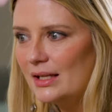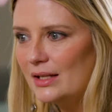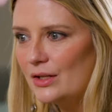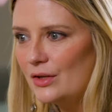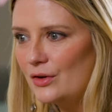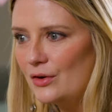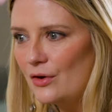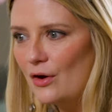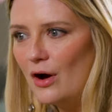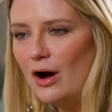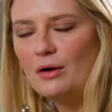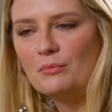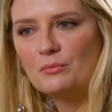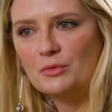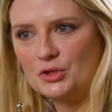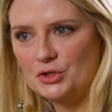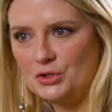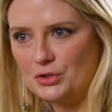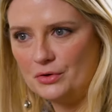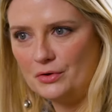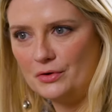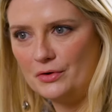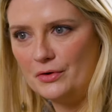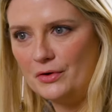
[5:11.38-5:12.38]
not
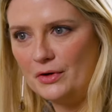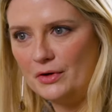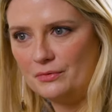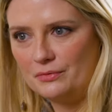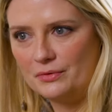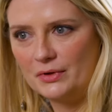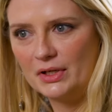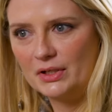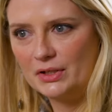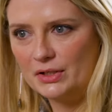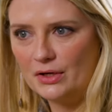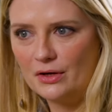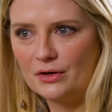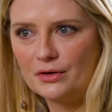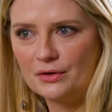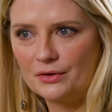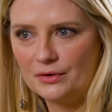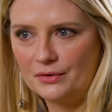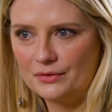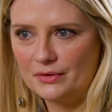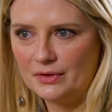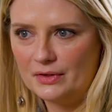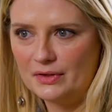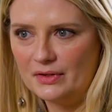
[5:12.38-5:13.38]
mature enough, like
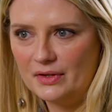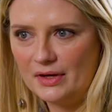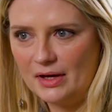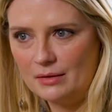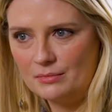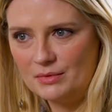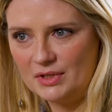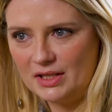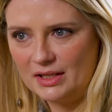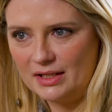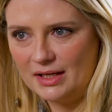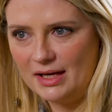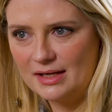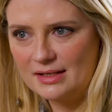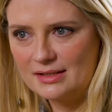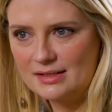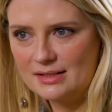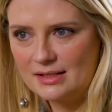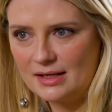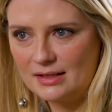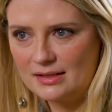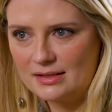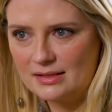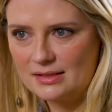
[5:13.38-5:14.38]
younger than them in that
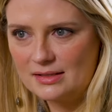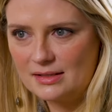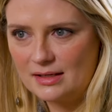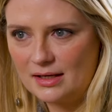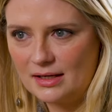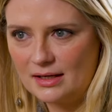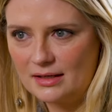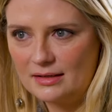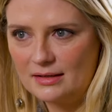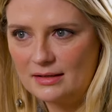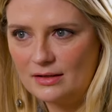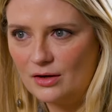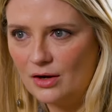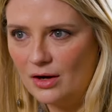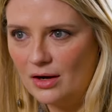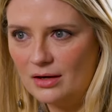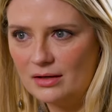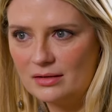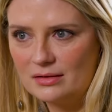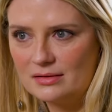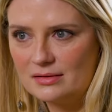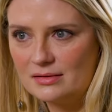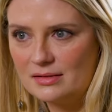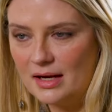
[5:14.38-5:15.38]
sense. I had
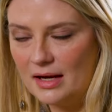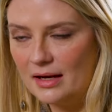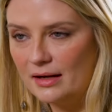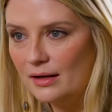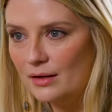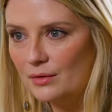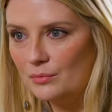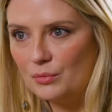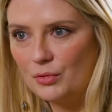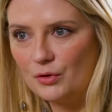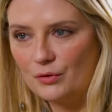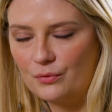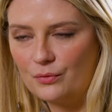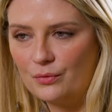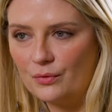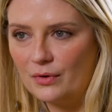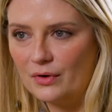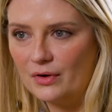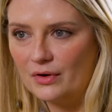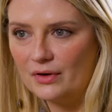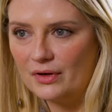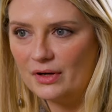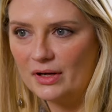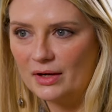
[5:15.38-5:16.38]
not dated
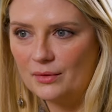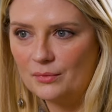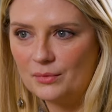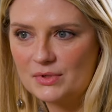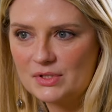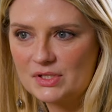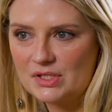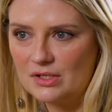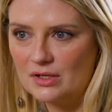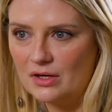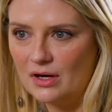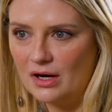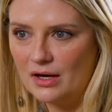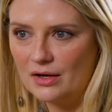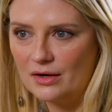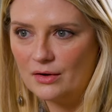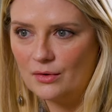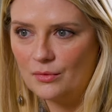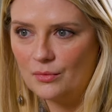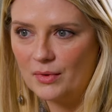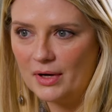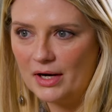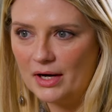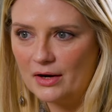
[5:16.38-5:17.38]
before and I was not
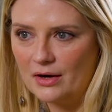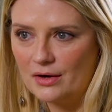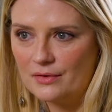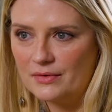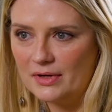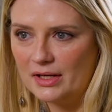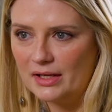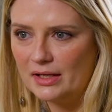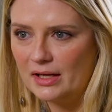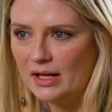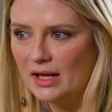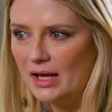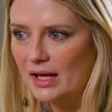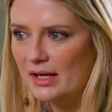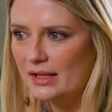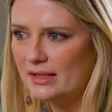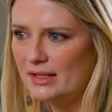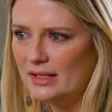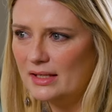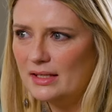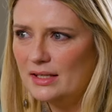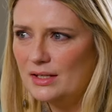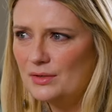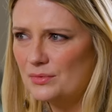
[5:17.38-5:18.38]
aware of, and I
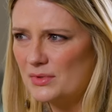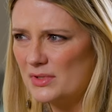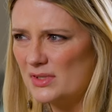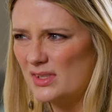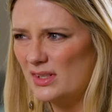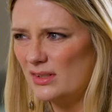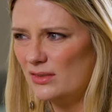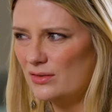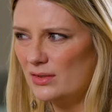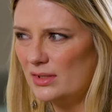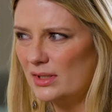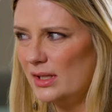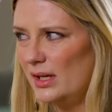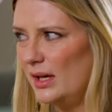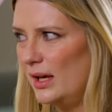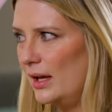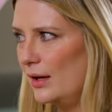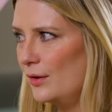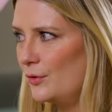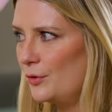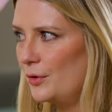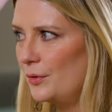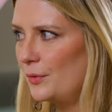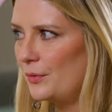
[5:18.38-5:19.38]
think he was like really
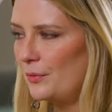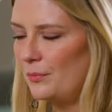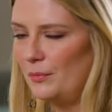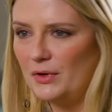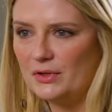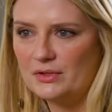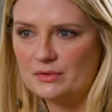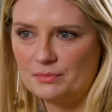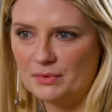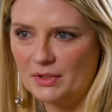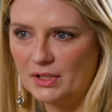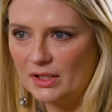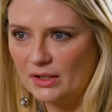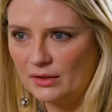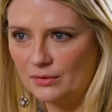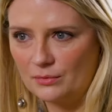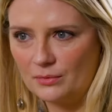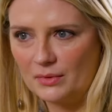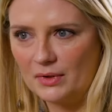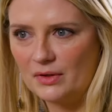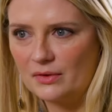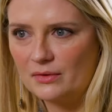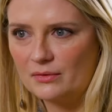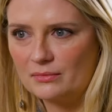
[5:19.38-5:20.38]
angry with me to
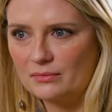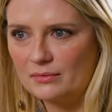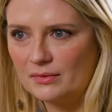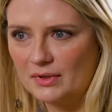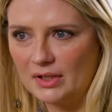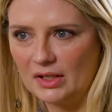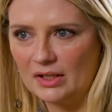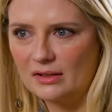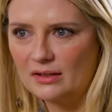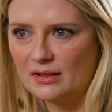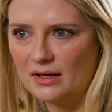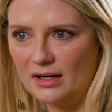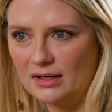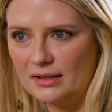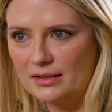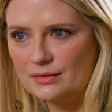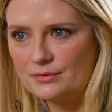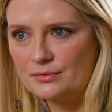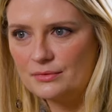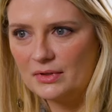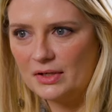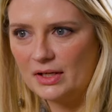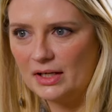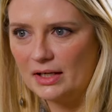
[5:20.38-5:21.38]
begin with, and like kind
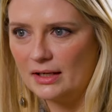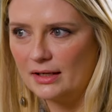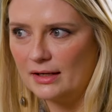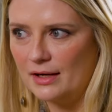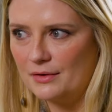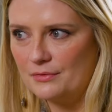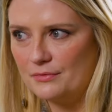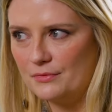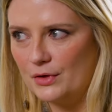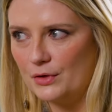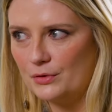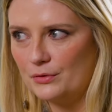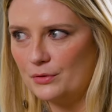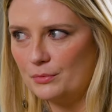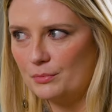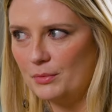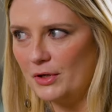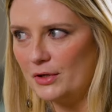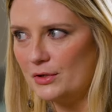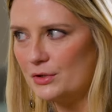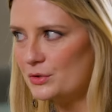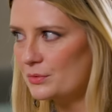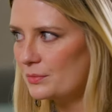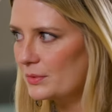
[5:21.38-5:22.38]
of like, and I felt the
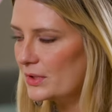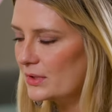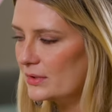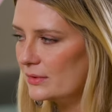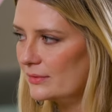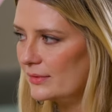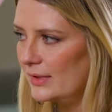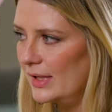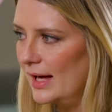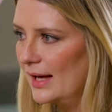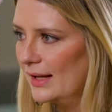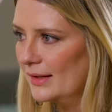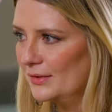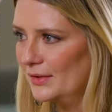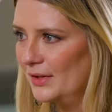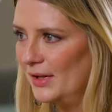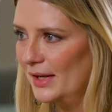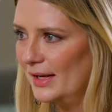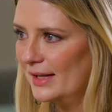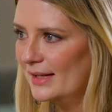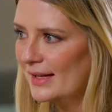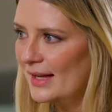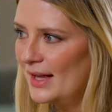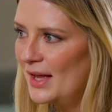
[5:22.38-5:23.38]
punishment of that.
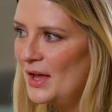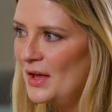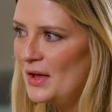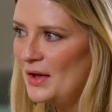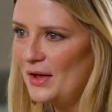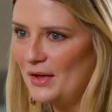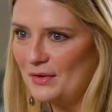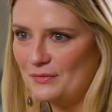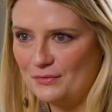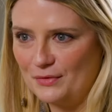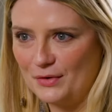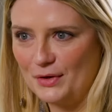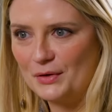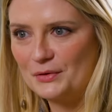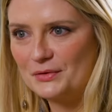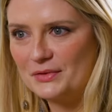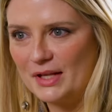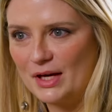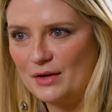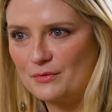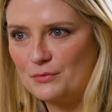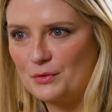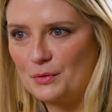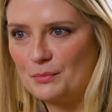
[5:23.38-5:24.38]
Like I
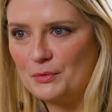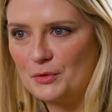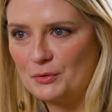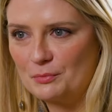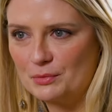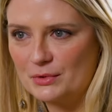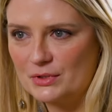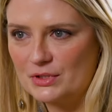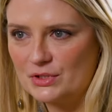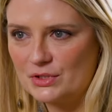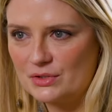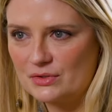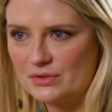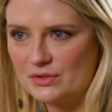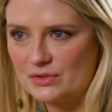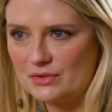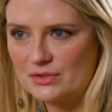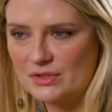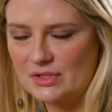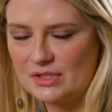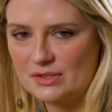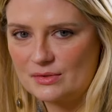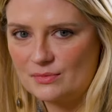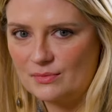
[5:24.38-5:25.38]
felt that from the
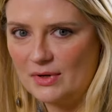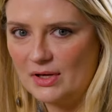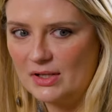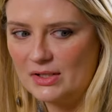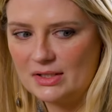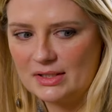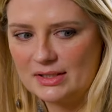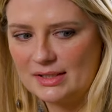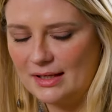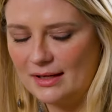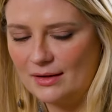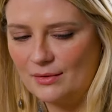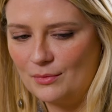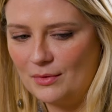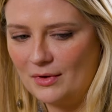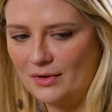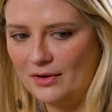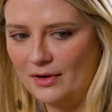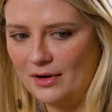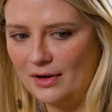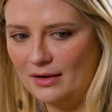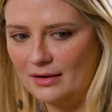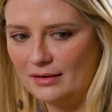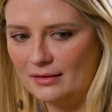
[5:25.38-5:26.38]
producers as well, that they
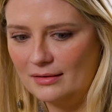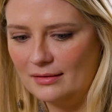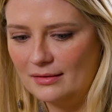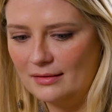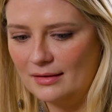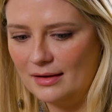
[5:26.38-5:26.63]
were not